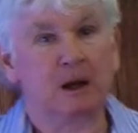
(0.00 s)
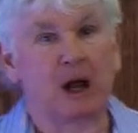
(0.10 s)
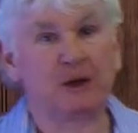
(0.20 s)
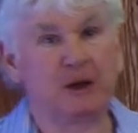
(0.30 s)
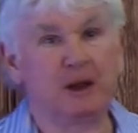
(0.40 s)

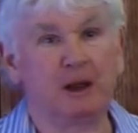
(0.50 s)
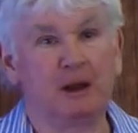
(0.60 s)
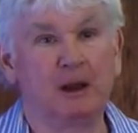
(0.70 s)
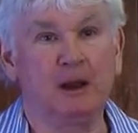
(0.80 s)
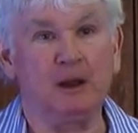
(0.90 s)
Now, the
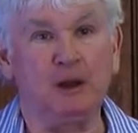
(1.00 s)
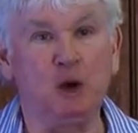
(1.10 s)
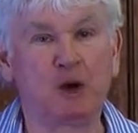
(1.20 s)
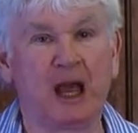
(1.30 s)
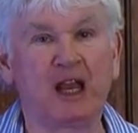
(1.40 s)

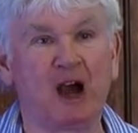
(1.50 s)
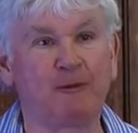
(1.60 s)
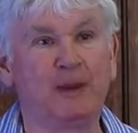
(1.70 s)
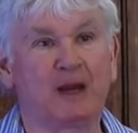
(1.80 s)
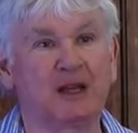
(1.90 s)
UK
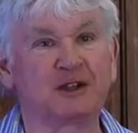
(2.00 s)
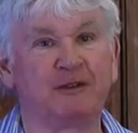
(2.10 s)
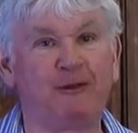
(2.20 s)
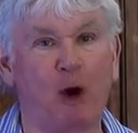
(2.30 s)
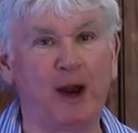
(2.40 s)
government has
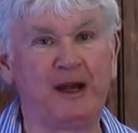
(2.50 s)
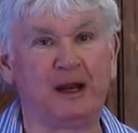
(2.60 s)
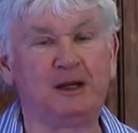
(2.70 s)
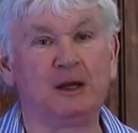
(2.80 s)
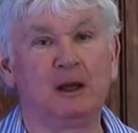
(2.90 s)

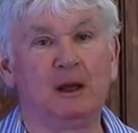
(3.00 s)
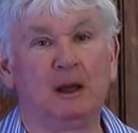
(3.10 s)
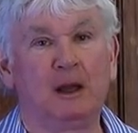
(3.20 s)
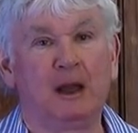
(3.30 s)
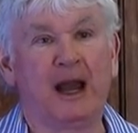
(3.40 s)
avoided
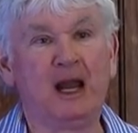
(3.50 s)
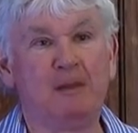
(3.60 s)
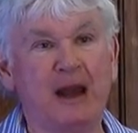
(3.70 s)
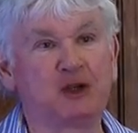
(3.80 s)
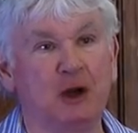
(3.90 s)
any
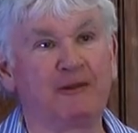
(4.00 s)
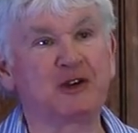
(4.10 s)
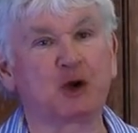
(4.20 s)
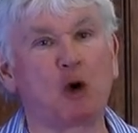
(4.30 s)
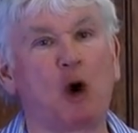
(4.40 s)
mention of a
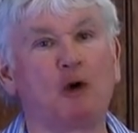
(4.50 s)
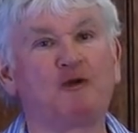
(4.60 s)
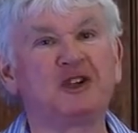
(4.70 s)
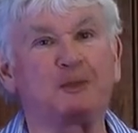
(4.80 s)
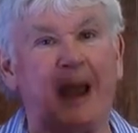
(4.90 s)
so-called
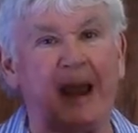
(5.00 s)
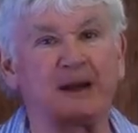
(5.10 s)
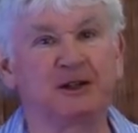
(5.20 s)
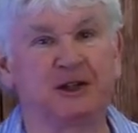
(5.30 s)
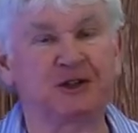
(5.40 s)

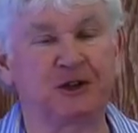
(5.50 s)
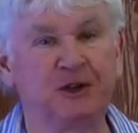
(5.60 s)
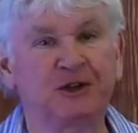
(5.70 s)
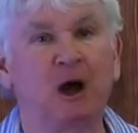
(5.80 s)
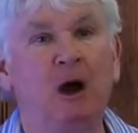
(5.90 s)
respect
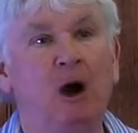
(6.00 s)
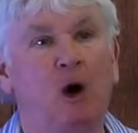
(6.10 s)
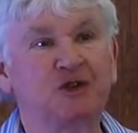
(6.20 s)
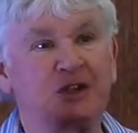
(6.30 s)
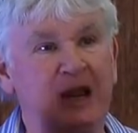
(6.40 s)
distance
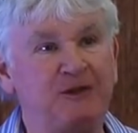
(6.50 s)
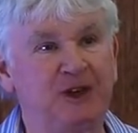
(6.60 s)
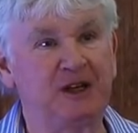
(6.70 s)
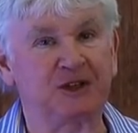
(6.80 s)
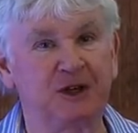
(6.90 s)
or
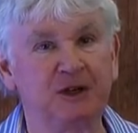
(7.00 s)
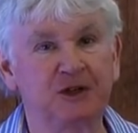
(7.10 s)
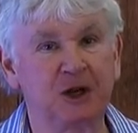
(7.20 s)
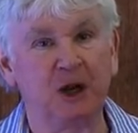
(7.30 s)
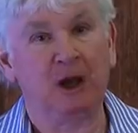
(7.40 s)
safety
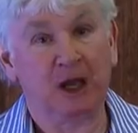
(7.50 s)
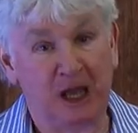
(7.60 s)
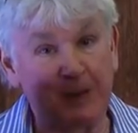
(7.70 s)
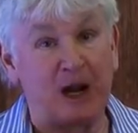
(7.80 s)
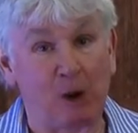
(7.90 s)
distance,
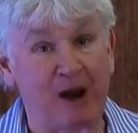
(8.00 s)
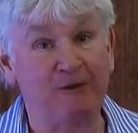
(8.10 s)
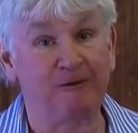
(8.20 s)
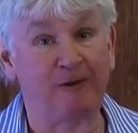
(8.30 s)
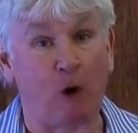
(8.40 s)
keeping away
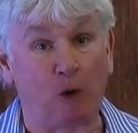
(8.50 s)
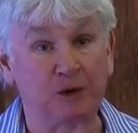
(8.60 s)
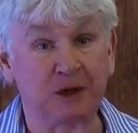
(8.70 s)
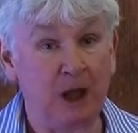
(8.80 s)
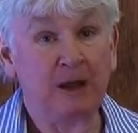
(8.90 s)
from
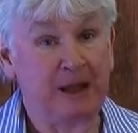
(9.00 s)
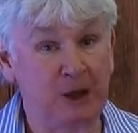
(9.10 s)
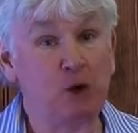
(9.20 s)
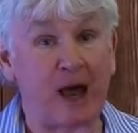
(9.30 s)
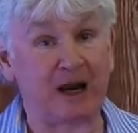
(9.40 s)
faults. They
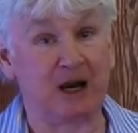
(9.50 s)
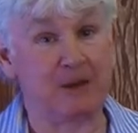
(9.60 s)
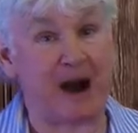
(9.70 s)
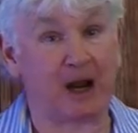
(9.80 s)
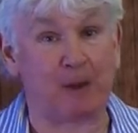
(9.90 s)
do that in
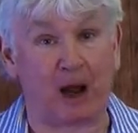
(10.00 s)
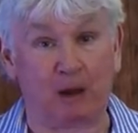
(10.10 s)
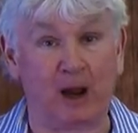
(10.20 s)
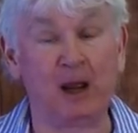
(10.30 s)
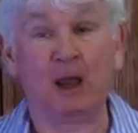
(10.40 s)
America, by
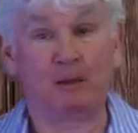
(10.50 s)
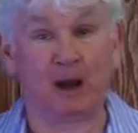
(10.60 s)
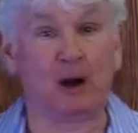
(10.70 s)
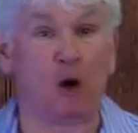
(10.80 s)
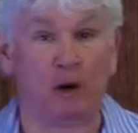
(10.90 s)
the way,
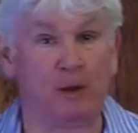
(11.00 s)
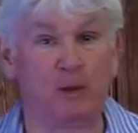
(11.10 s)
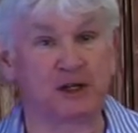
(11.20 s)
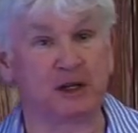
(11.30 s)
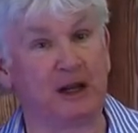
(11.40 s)
but no, in
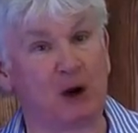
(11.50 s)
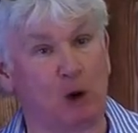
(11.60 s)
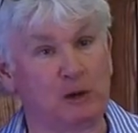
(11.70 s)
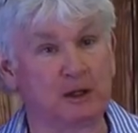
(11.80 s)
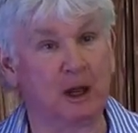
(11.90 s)
Britain they
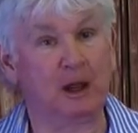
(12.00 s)
don't.